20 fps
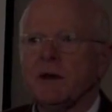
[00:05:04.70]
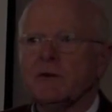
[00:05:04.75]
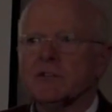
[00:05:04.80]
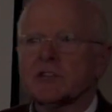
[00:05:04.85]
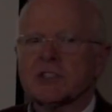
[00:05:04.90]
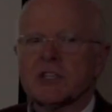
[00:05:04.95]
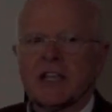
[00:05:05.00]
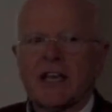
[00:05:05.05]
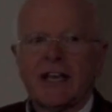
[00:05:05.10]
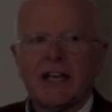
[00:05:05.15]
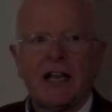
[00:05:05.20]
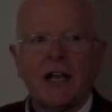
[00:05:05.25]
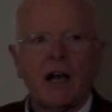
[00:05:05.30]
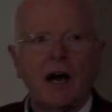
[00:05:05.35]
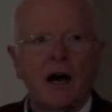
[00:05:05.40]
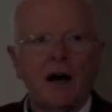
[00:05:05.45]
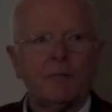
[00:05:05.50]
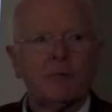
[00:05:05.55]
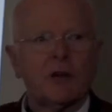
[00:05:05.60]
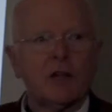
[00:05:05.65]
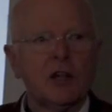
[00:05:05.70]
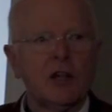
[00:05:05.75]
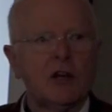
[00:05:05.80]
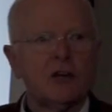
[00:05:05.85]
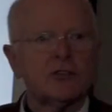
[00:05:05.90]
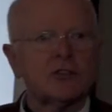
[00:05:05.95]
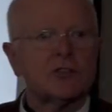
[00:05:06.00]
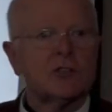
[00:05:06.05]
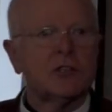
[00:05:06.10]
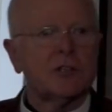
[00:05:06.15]
but it was getting up
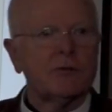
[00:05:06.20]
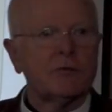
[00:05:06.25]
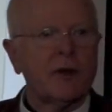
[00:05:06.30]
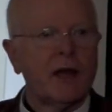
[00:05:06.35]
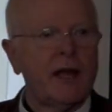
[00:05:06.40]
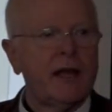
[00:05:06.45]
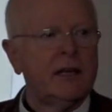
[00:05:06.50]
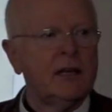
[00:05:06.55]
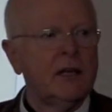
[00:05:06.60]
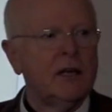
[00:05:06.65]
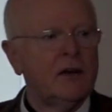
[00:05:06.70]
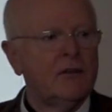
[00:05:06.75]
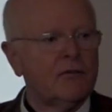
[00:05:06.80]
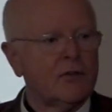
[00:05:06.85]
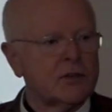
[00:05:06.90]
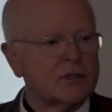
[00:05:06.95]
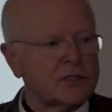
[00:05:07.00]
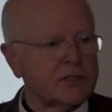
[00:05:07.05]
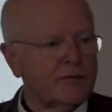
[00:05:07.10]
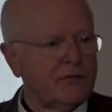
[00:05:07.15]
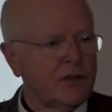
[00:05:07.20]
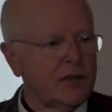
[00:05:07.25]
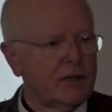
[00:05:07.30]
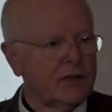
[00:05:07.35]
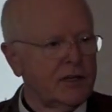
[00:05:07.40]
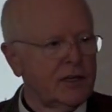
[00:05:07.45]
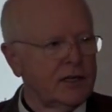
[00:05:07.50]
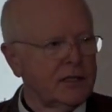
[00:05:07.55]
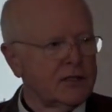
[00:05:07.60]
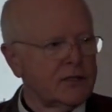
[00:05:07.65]
close to the rate for
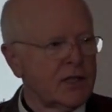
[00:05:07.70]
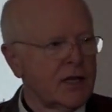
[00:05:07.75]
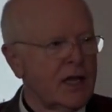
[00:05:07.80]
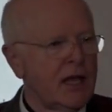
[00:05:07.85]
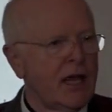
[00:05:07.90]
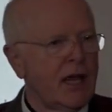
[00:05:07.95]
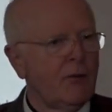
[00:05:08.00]
civilians.